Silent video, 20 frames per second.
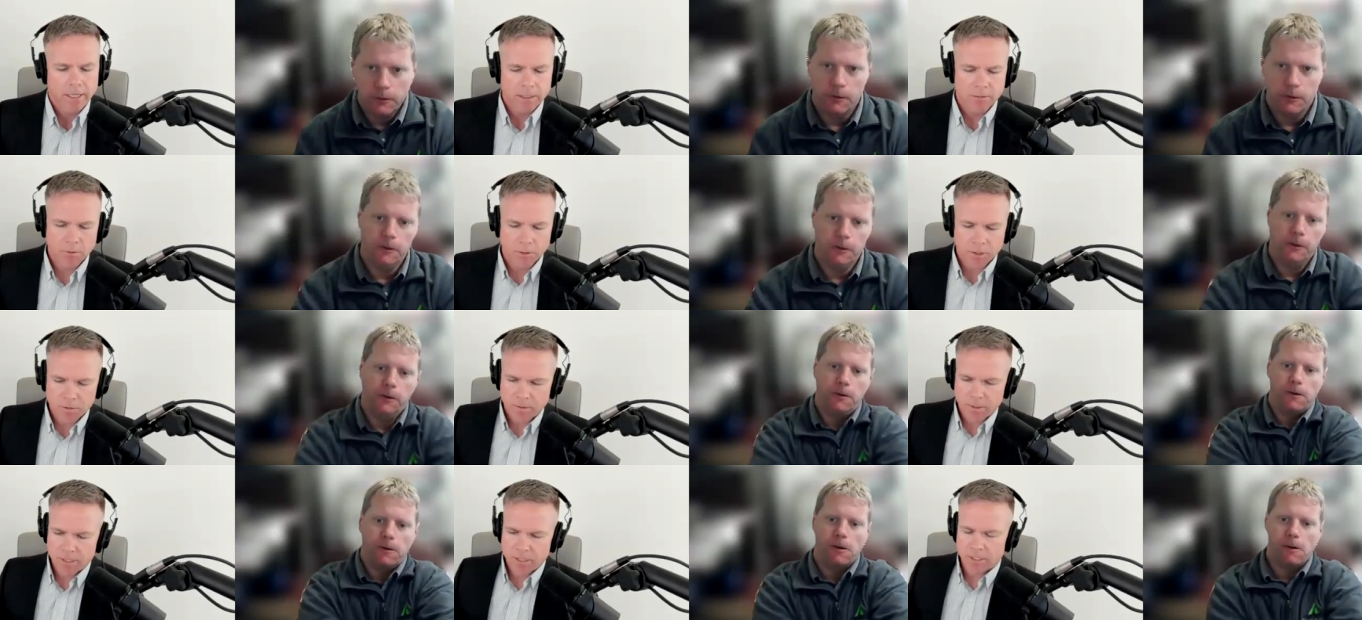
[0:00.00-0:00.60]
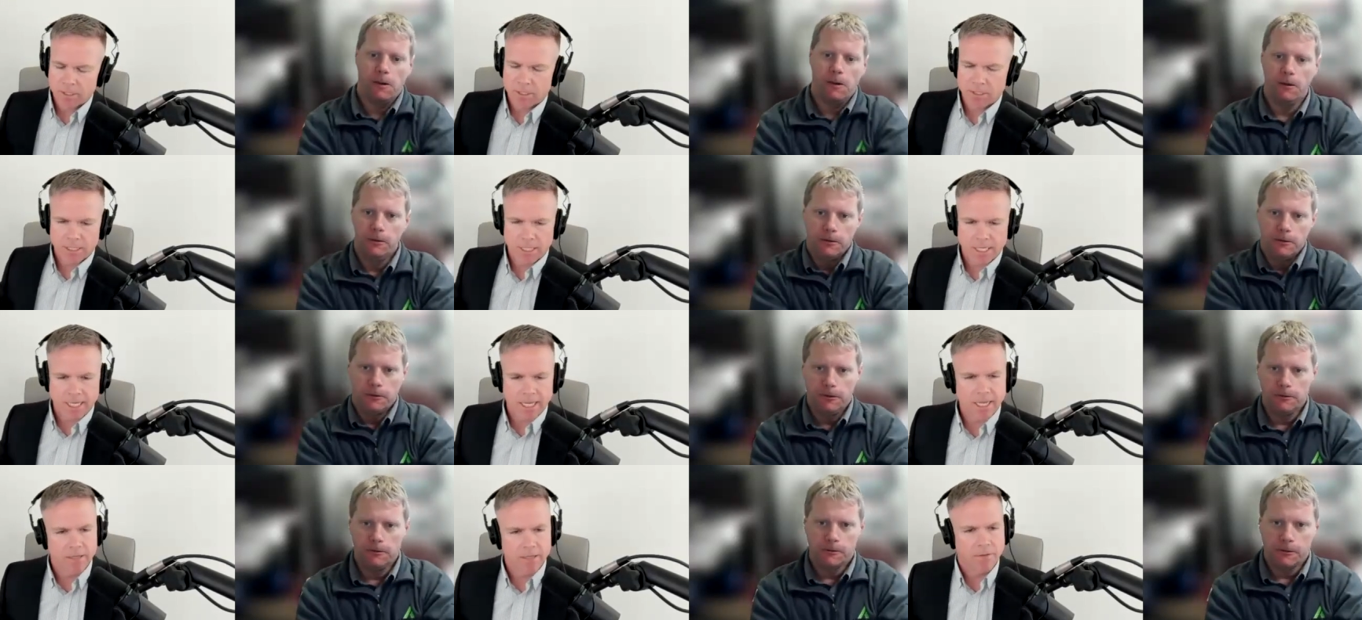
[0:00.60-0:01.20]
Speaker 1: Because most businesses,
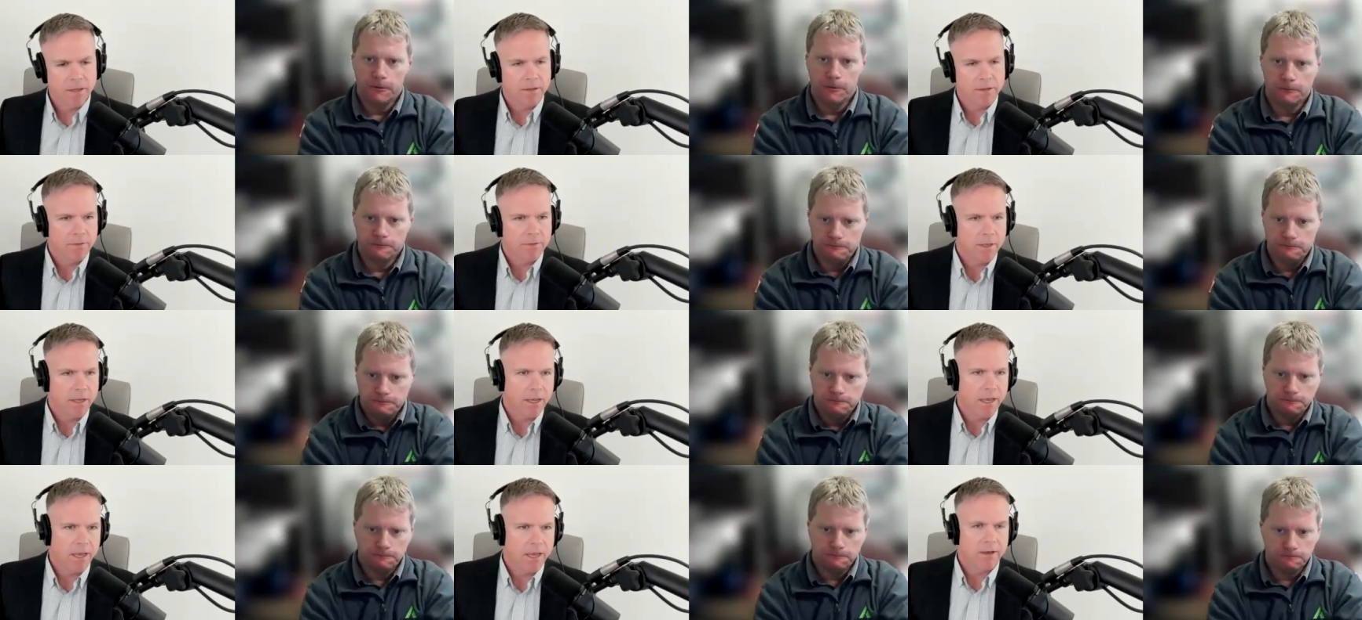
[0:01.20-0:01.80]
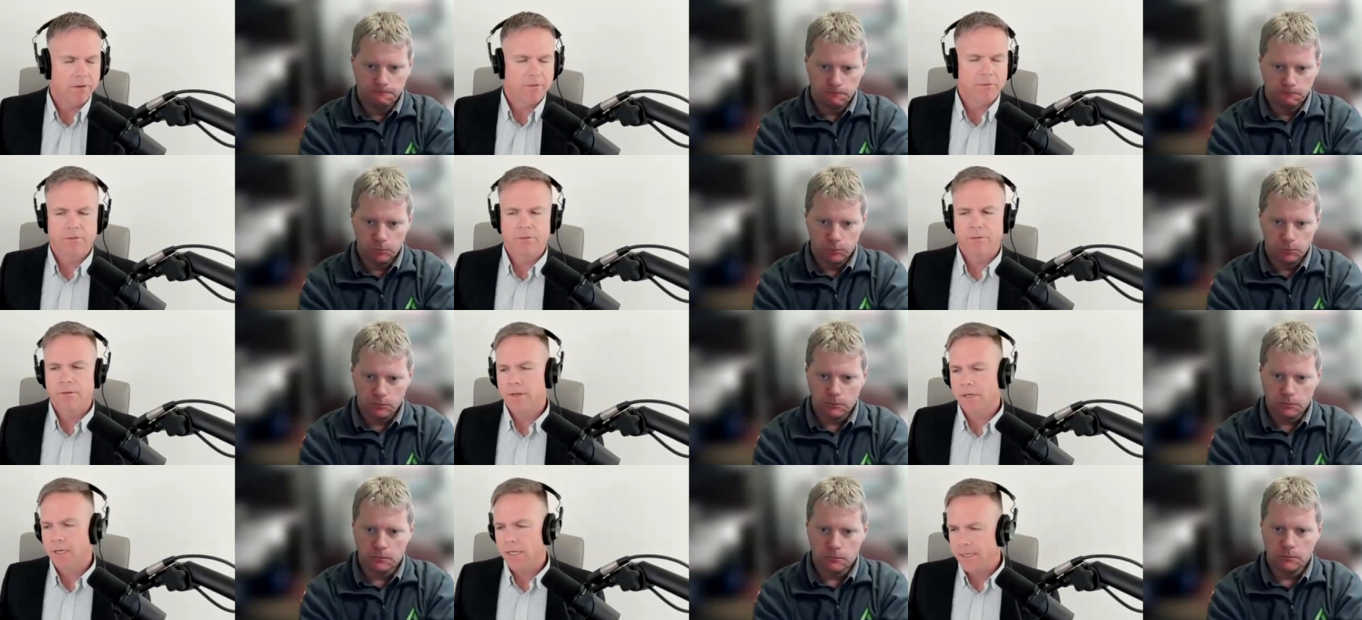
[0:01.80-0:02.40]
again, they they have,
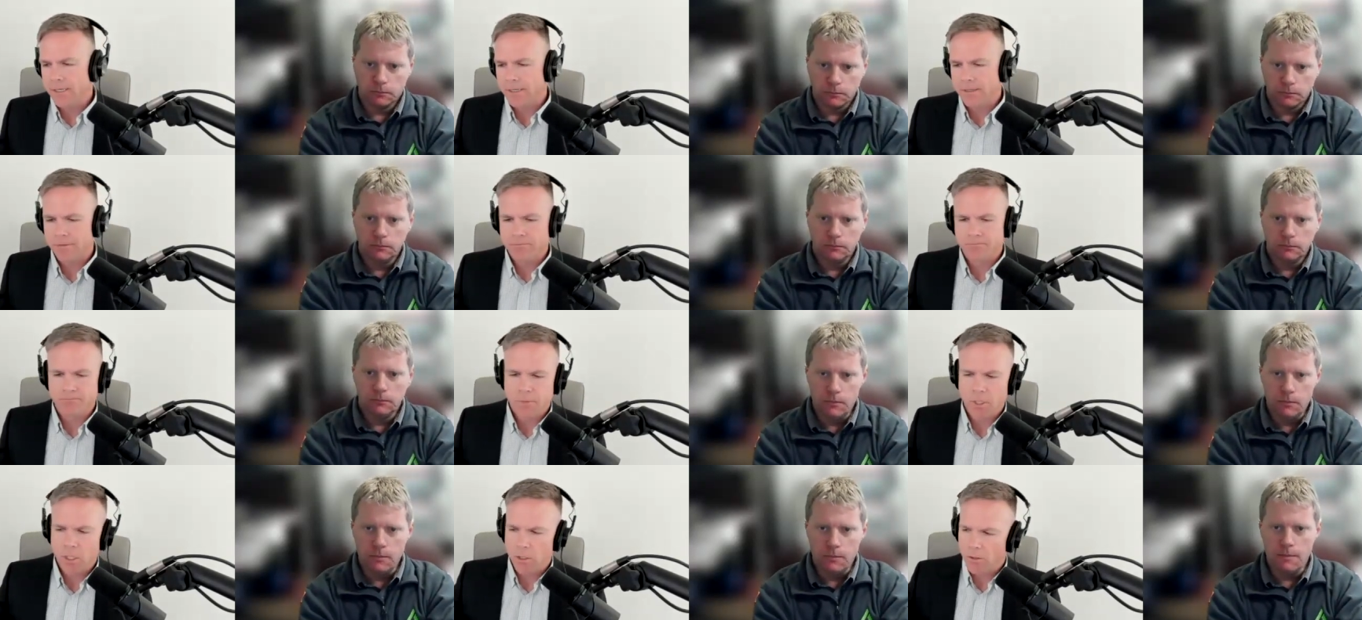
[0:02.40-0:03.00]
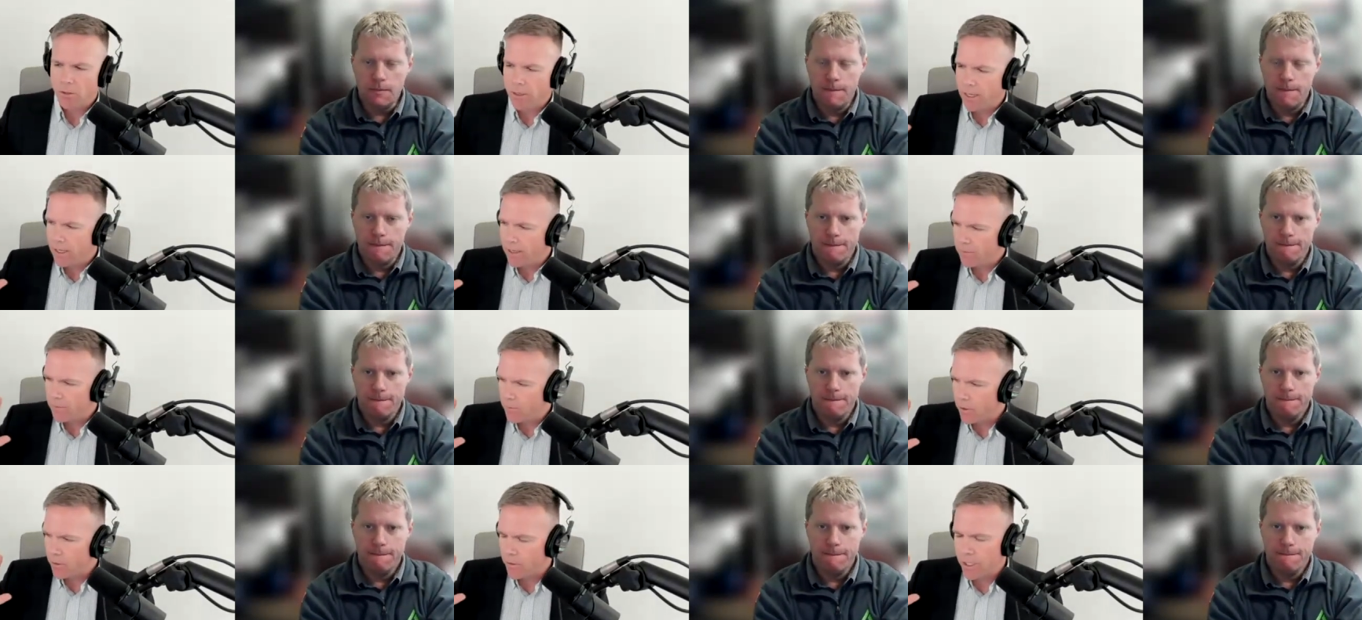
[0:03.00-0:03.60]
um, you know,
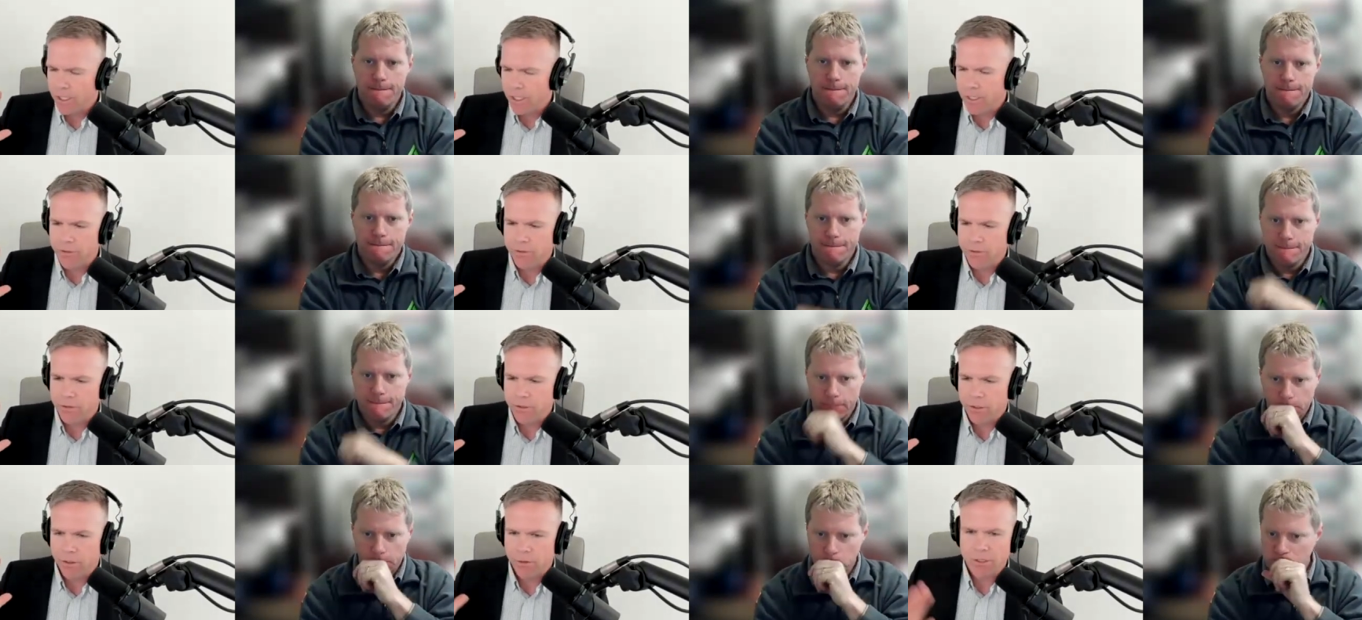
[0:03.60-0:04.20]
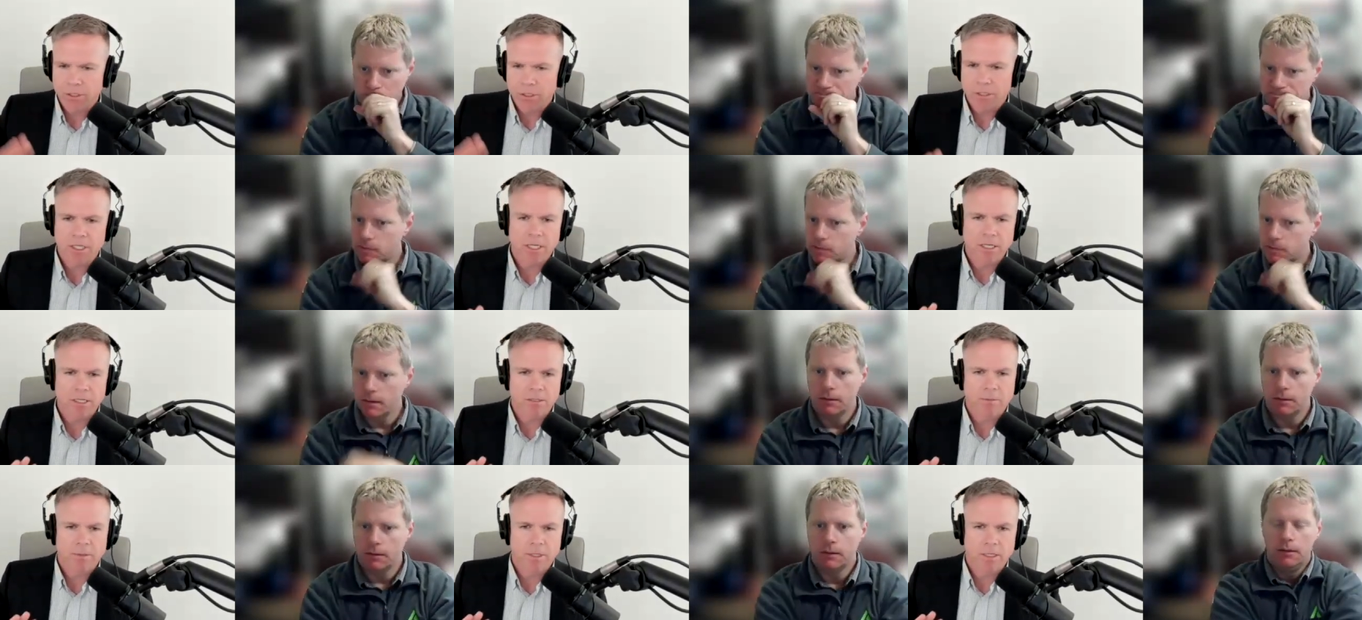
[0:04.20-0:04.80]
hey, we're gonna, you know, our
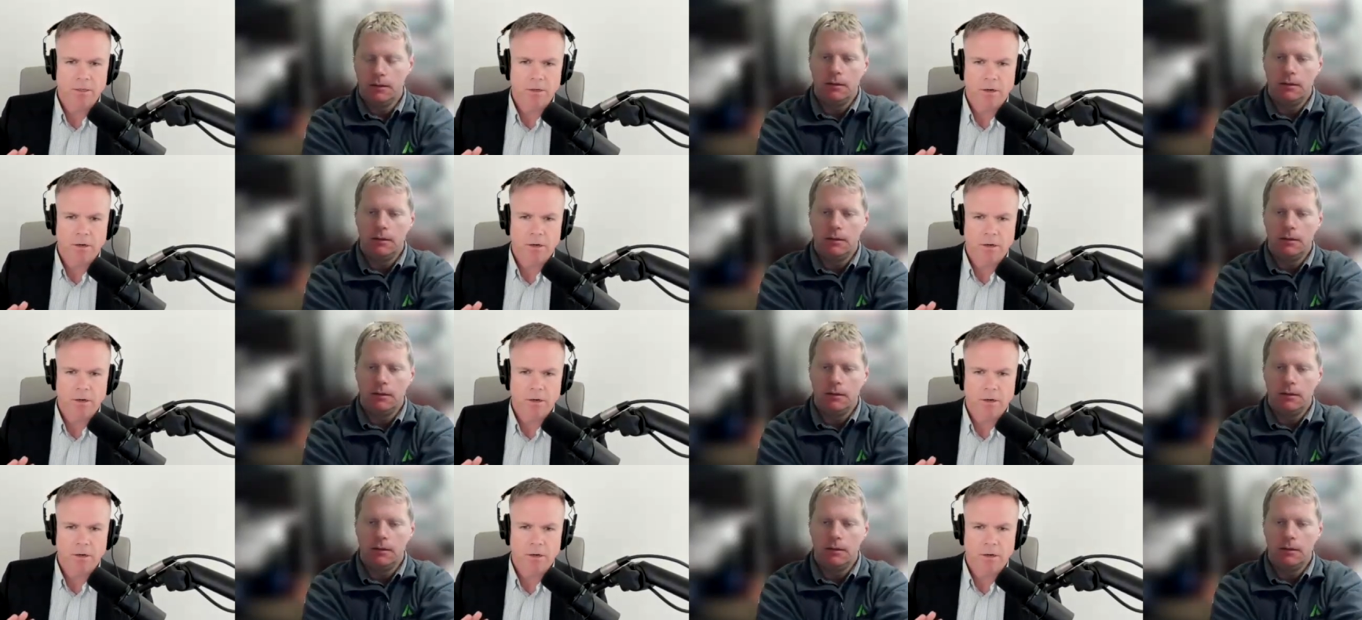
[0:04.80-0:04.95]
salesmen